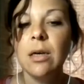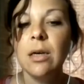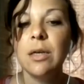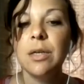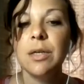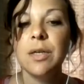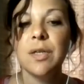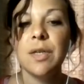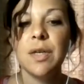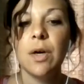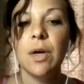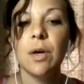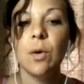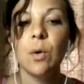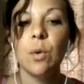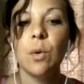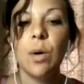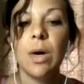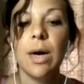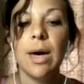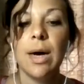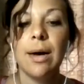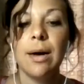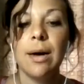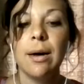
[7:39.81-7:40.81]

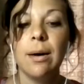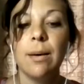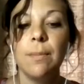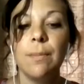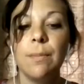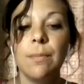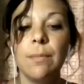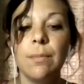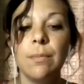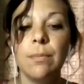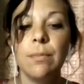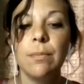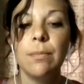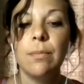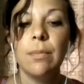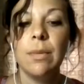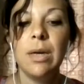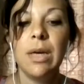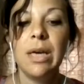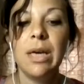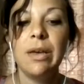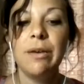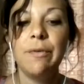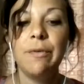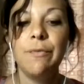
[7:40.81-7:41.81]
So
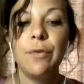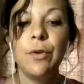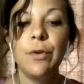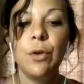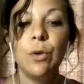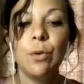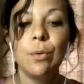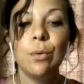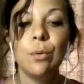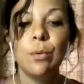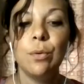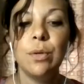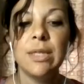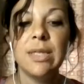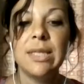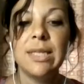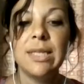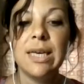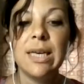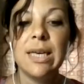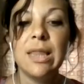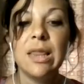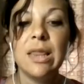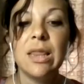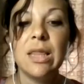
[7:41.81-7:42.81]
if you
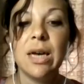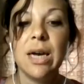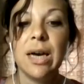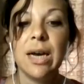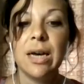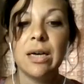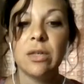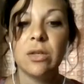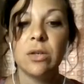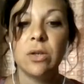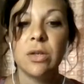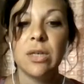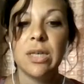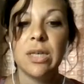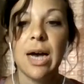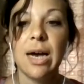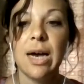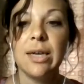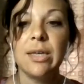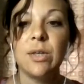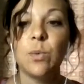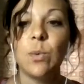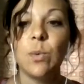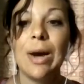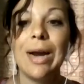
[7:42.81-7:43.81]
did the
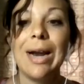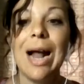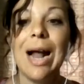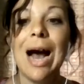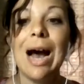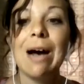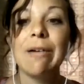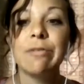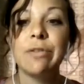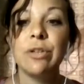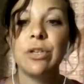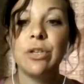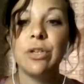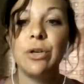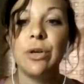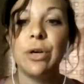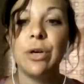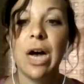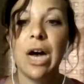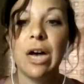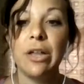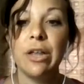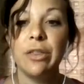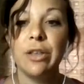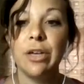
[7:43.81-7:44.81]
exercise right after you
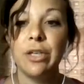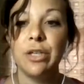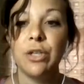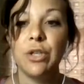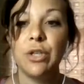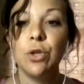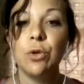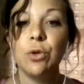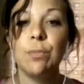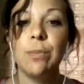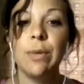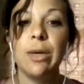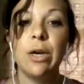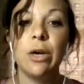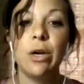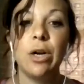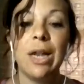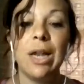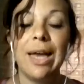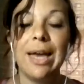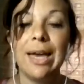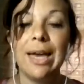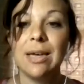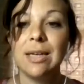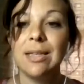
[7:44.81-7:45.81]
got the attunement, or
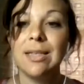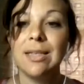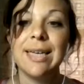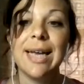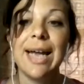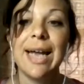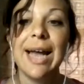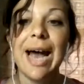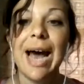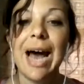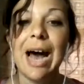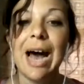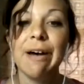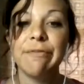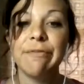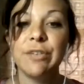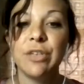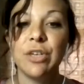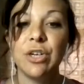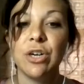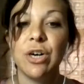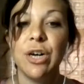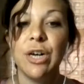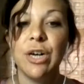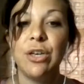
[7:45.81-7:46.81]
like a day
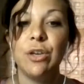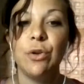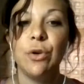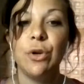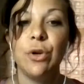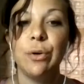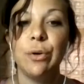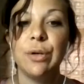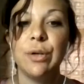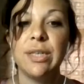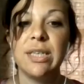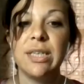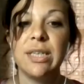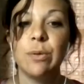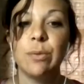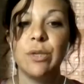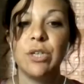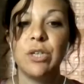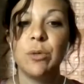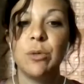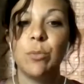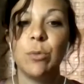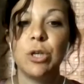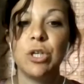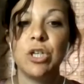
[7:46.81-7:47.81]
after, and you noticed it
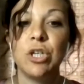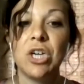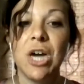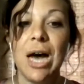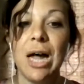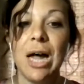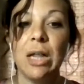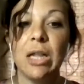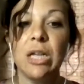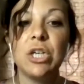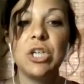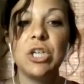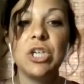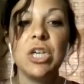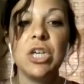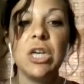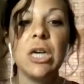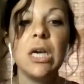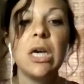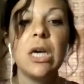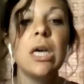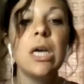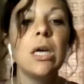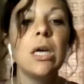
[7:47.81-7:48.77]
was more challenging,